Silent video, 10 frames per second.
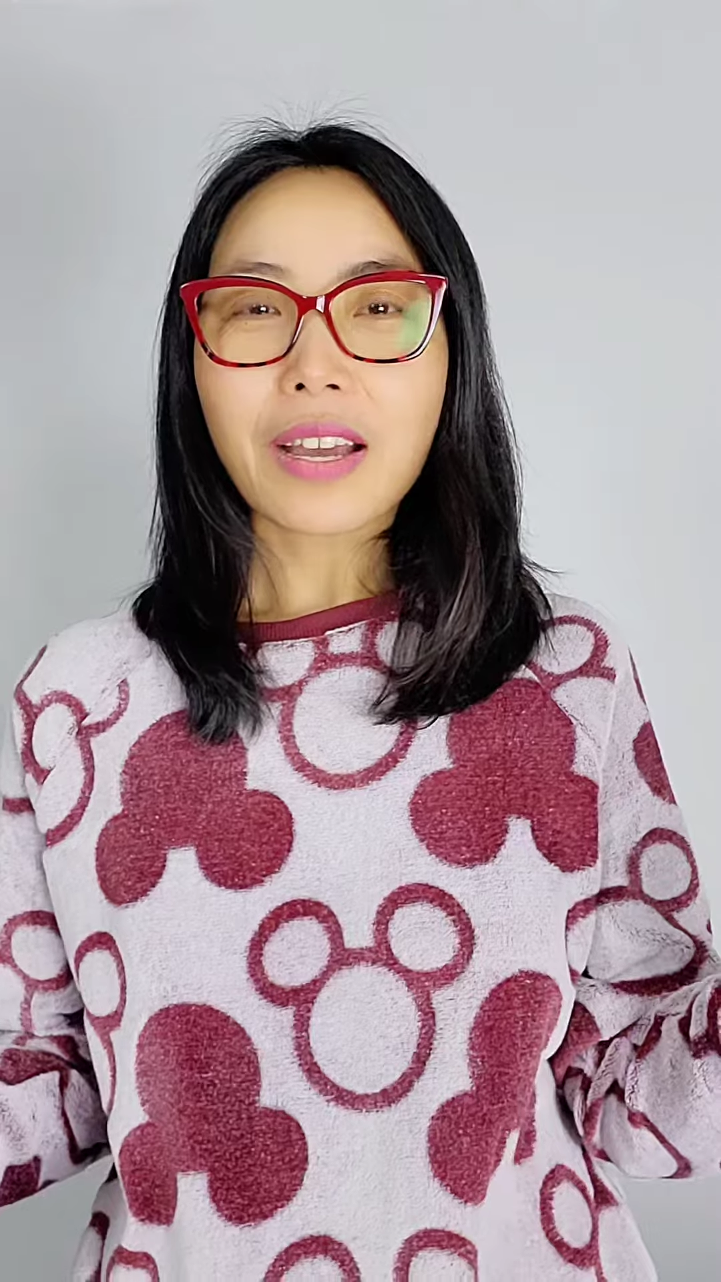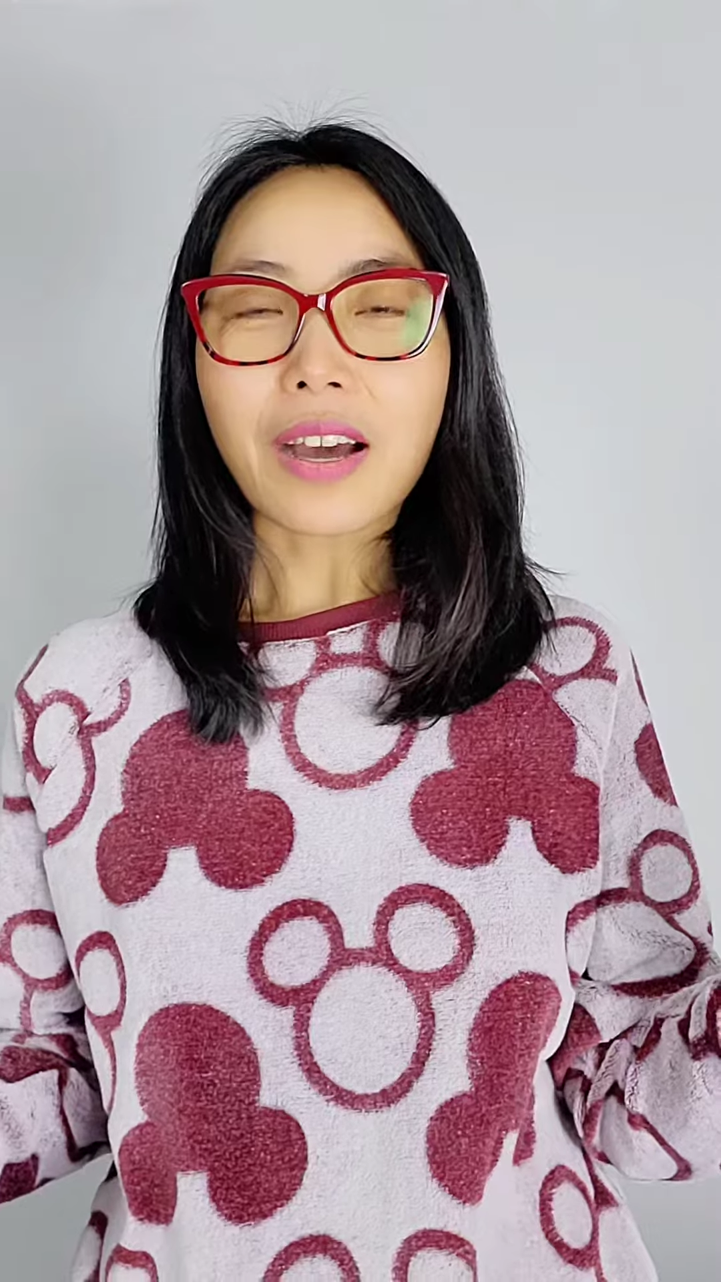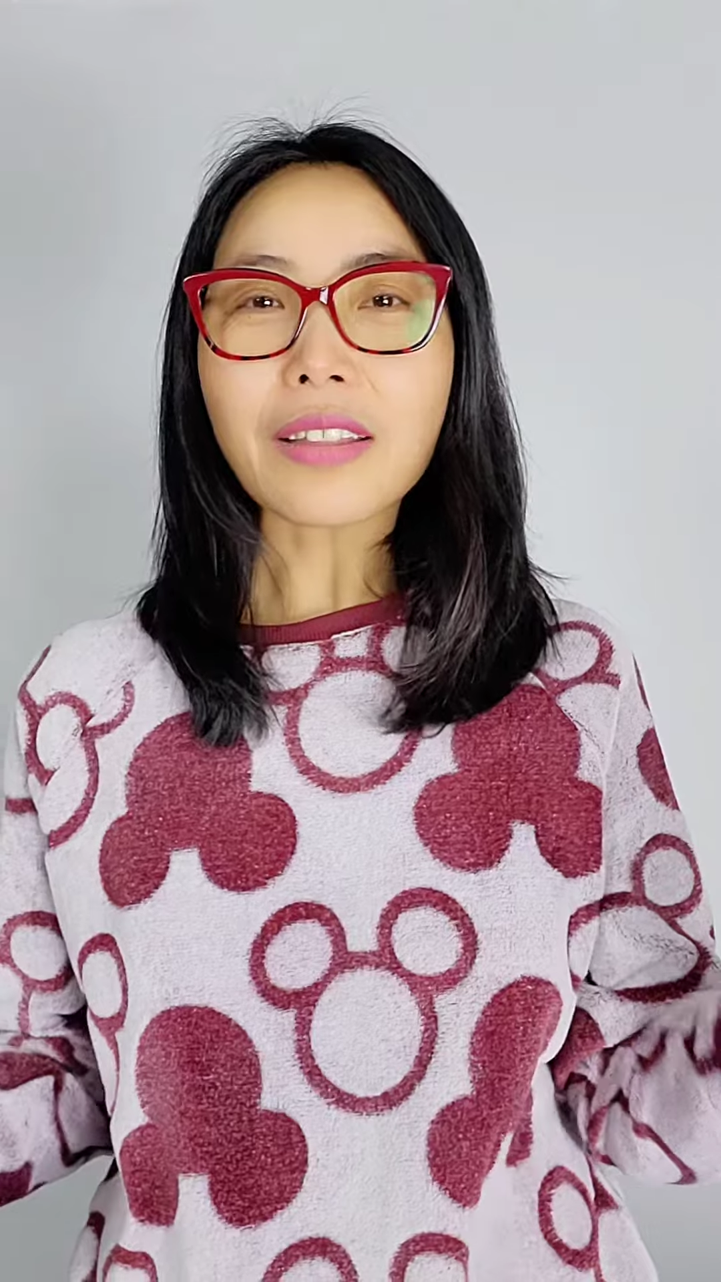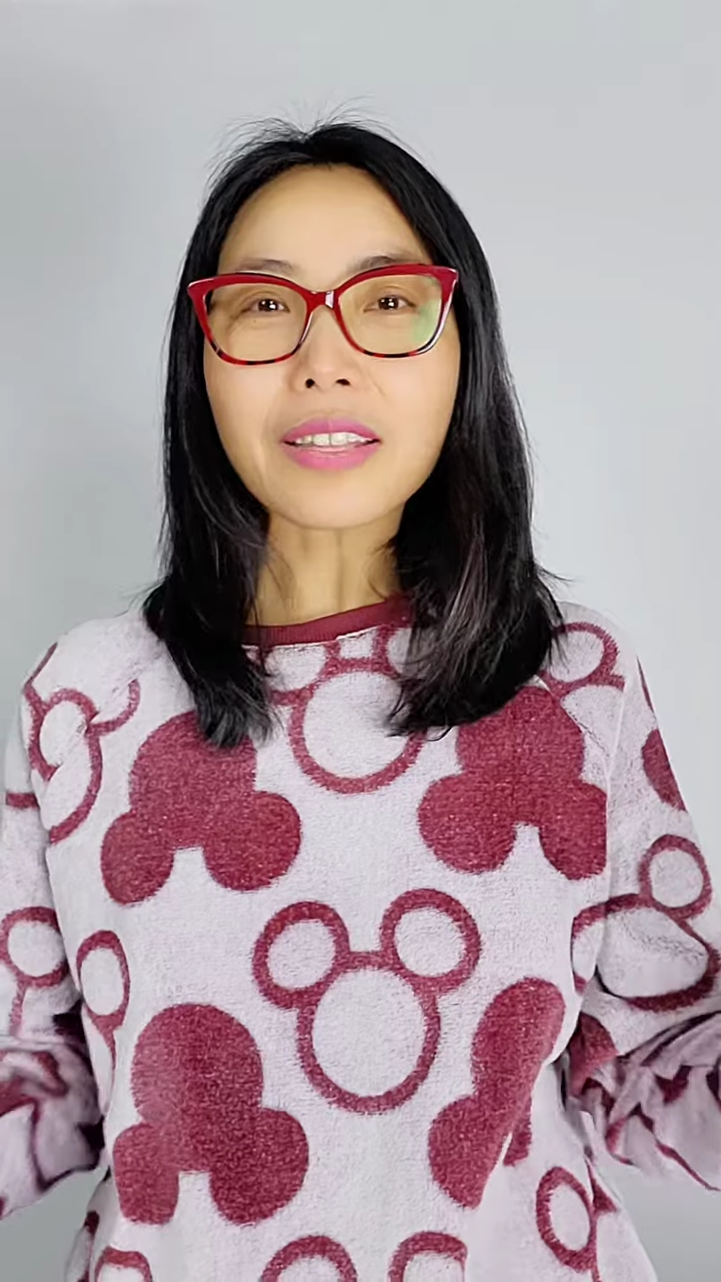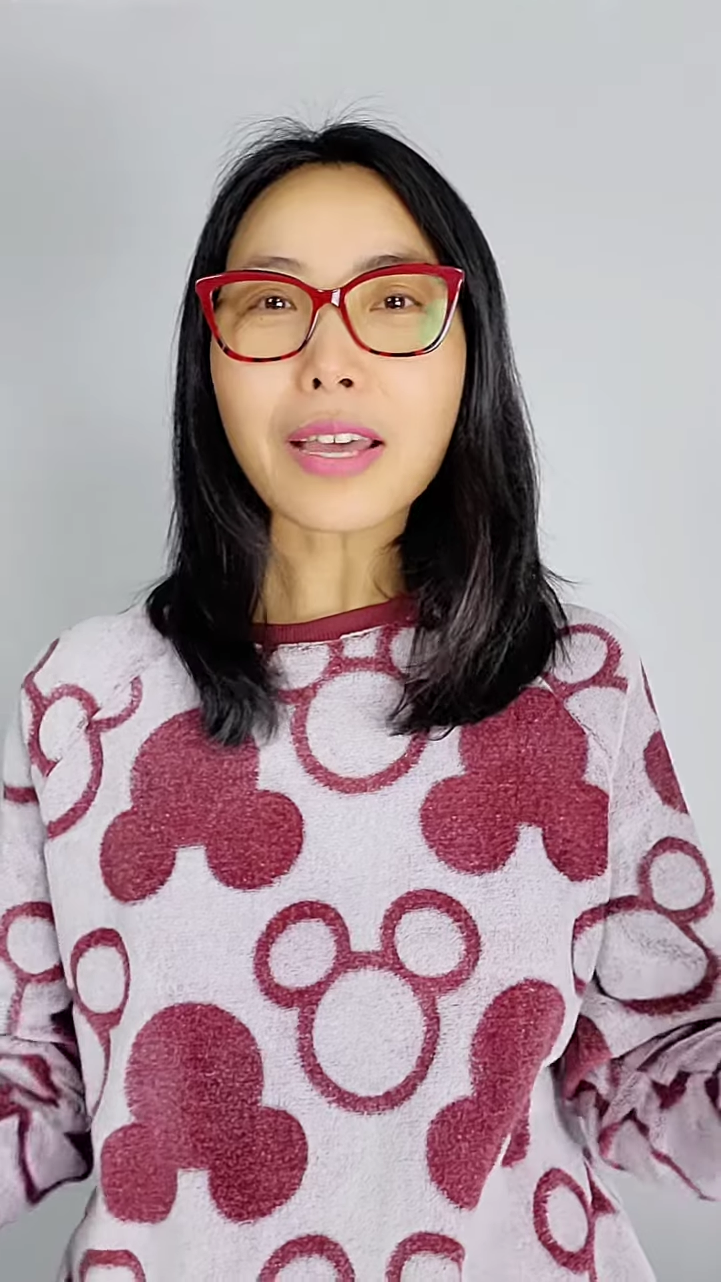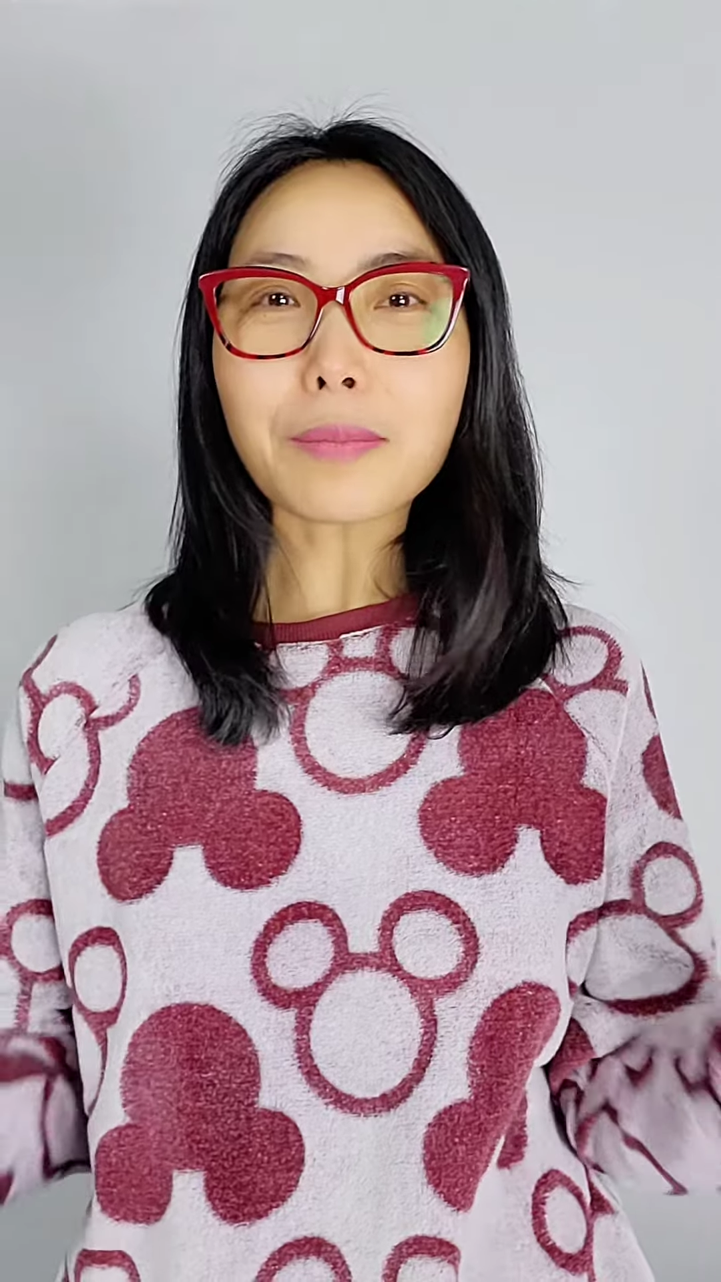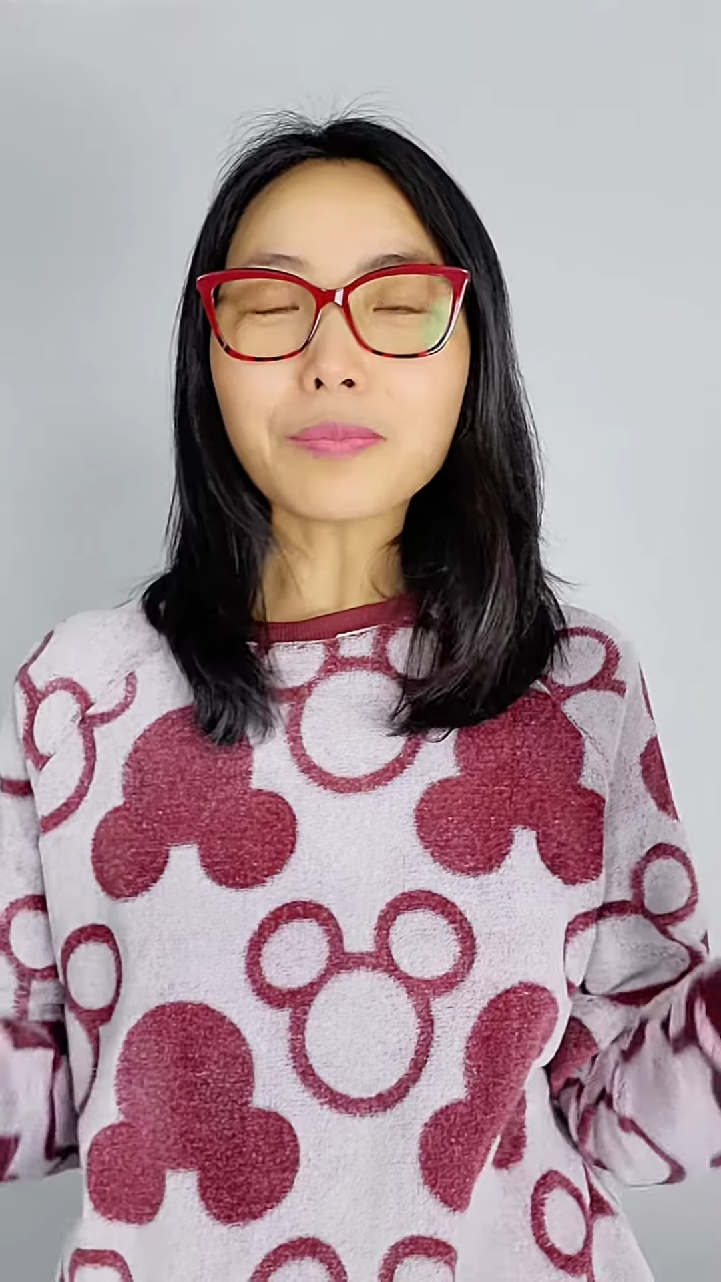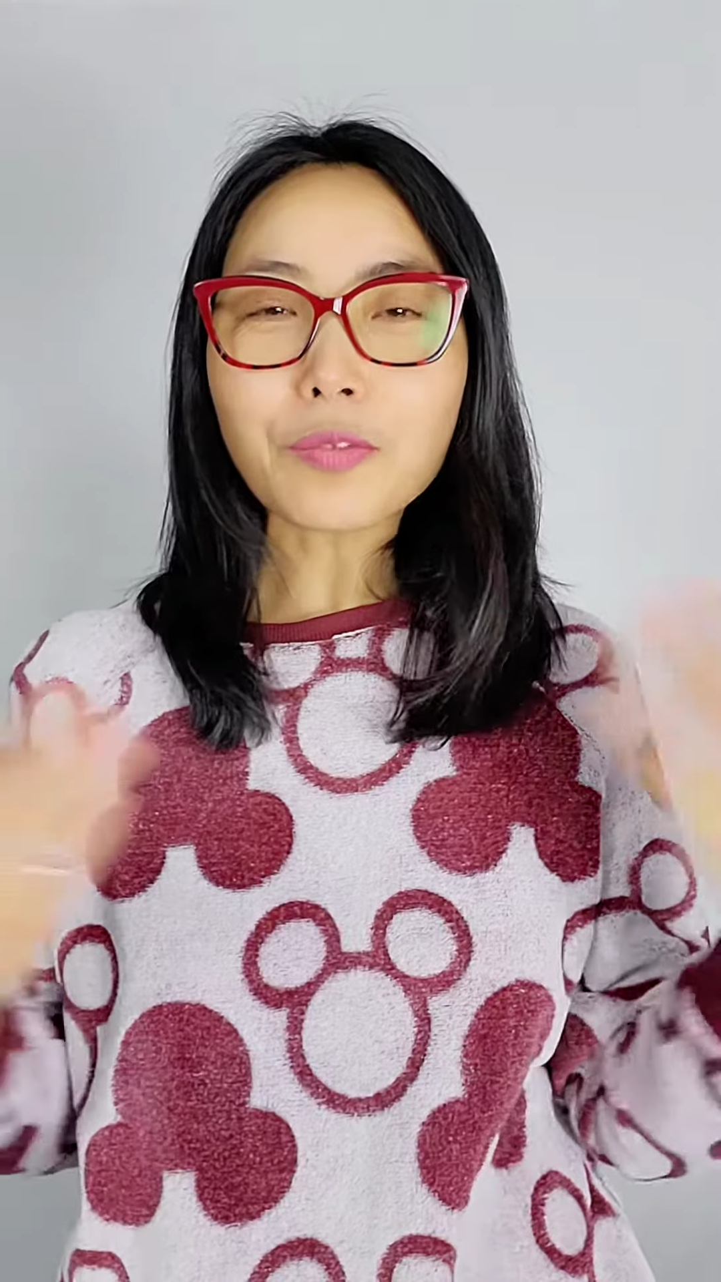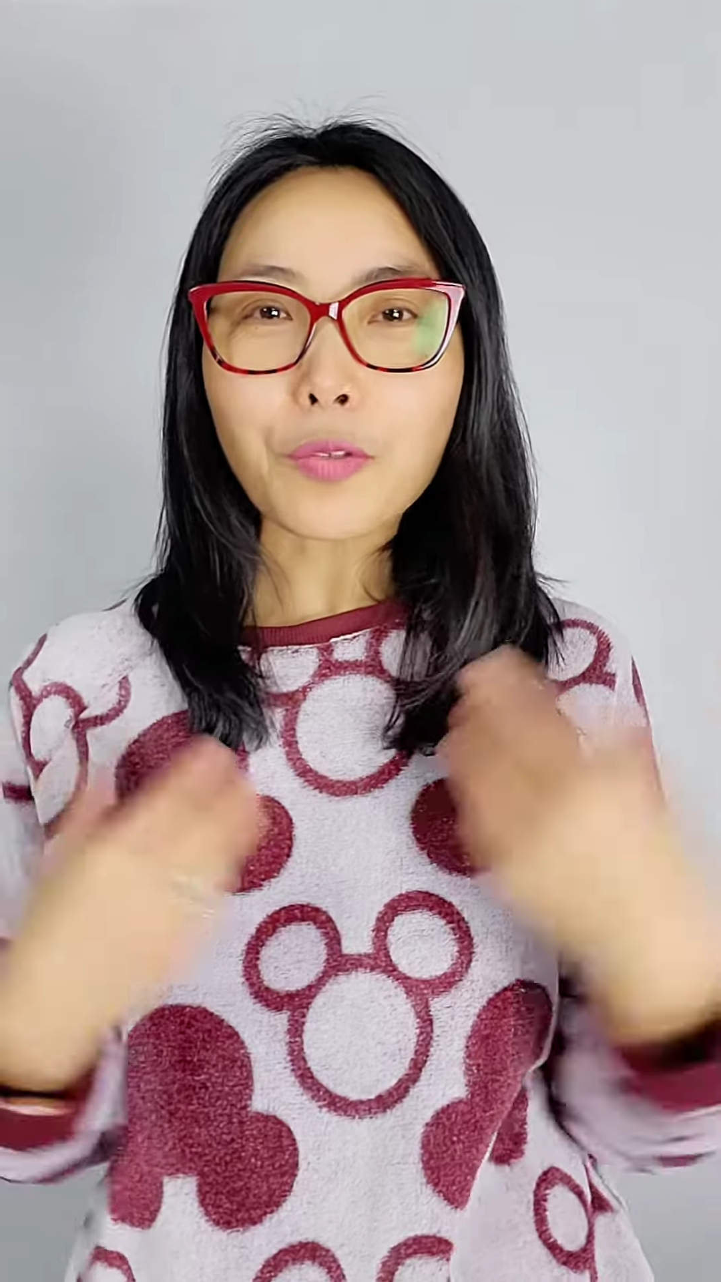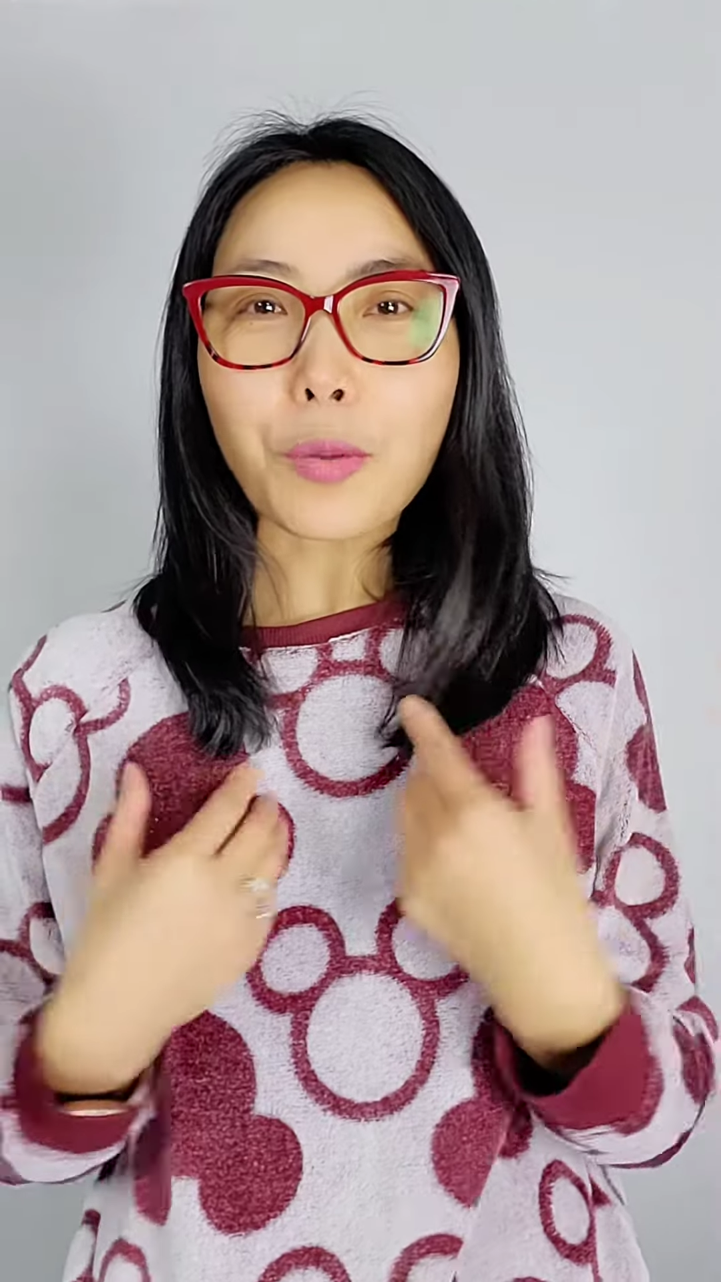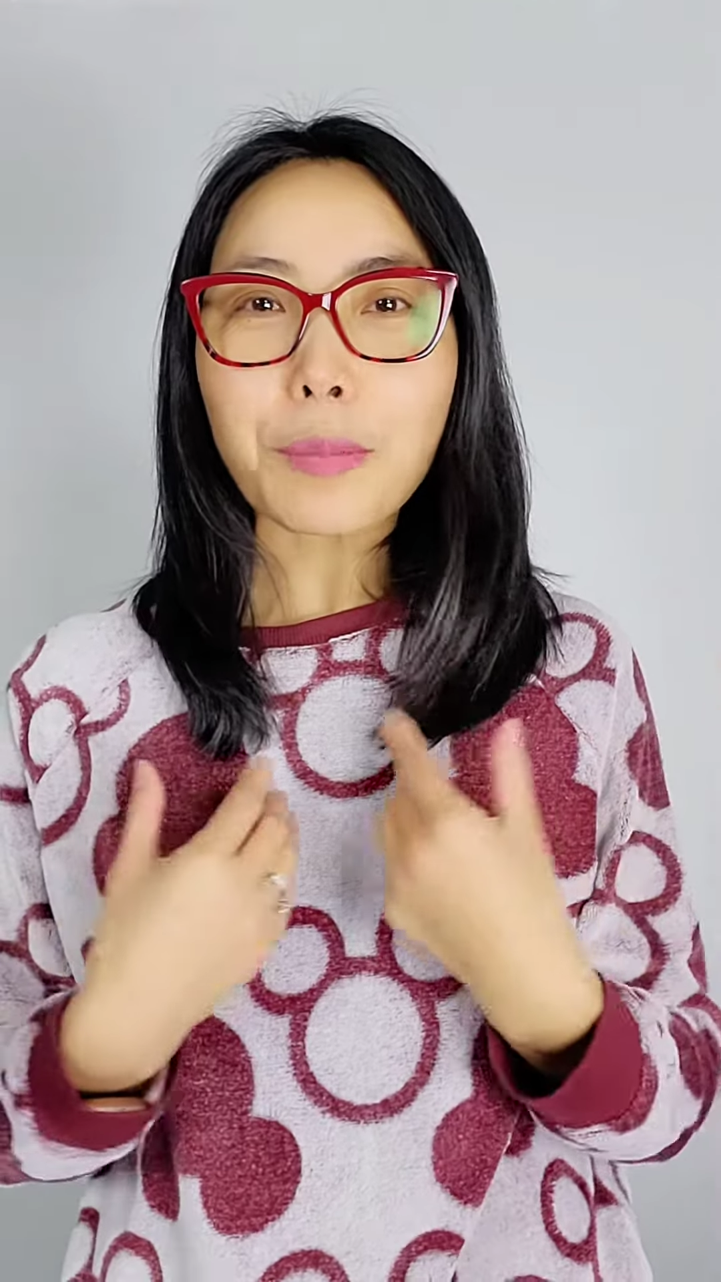other than for